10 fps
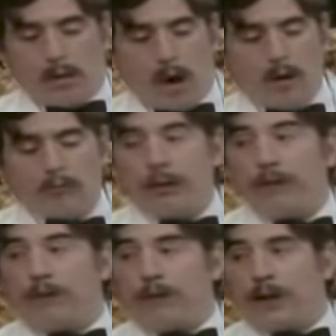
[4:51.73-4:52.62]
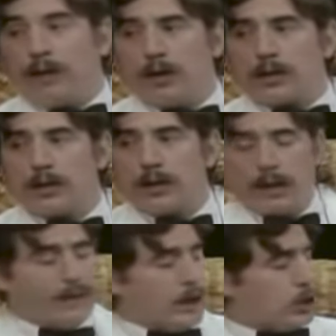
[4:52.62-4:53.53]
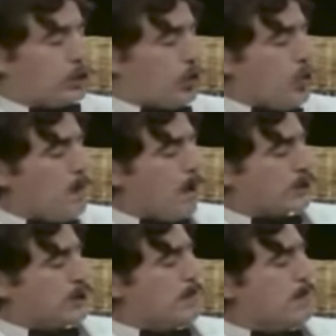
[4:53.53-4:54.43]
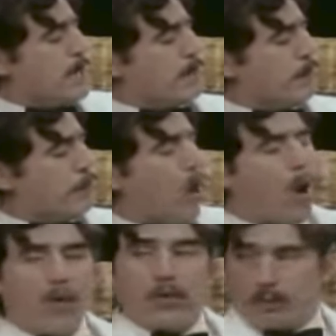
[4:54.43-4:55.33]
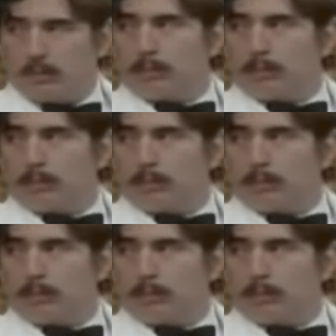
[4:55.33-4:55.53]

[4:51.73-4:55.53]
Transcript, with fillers: There were 150 of us living in a shoebox in the middle of the road.